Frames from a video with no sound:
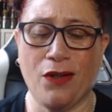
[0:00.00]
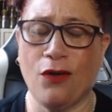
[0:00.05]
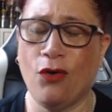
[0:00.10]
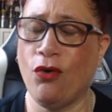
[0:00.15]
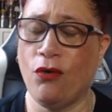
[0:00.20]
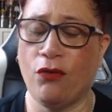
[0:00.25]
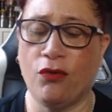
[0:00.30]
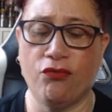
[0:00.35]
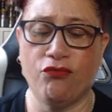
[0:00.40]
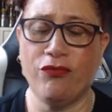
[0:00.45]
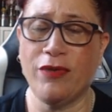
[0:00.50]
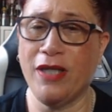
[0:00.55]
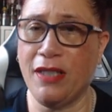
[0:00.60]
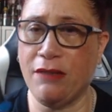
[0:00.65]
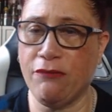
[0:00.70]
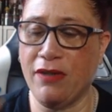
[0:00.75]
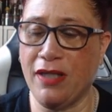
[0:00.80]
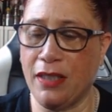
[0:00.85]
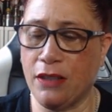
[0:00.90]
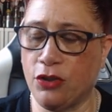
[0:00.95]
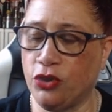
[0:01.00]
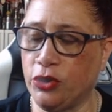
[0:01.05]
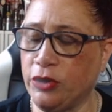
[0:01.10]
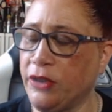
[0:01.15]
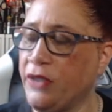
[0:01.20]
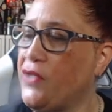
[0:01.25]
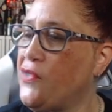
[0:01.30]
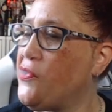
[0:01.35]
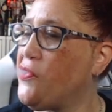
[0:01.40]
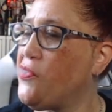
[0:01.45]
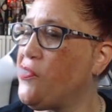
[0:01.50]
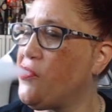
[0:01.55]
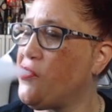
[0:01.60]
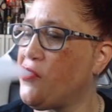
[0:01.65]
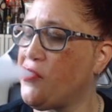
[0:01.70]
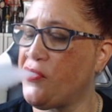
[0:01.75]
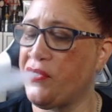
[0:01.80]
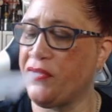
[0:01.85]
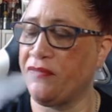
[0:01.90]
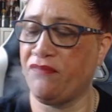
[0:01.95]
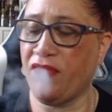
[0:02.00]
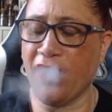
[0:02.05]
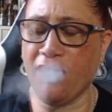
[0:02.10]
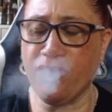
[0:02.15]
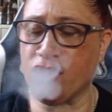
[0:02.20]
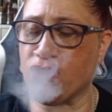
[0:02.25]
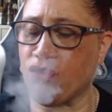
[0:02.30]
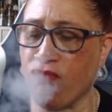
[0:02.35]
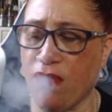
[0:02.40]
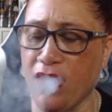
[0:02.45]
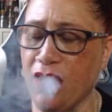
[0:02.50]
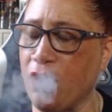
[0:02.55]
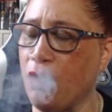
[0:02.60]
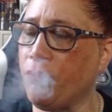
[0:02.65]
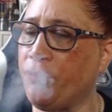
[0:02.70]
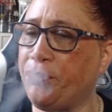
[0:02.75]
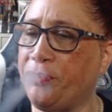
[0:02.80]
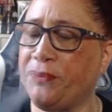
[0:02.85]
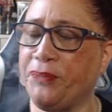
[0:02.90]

Oh, really, really good. Flavor's great.